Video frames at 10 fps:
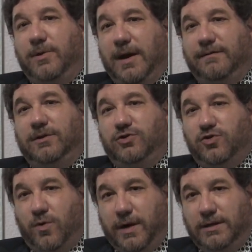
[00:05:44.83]
You have to
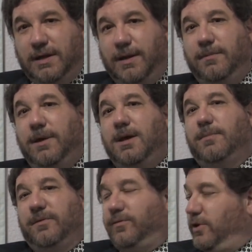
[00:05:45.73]
join them
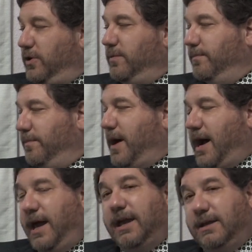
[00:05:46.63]
before you can
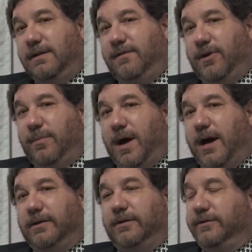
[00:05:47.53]
buy any of their
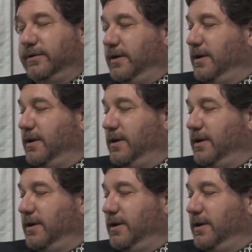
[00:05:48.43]
bottles.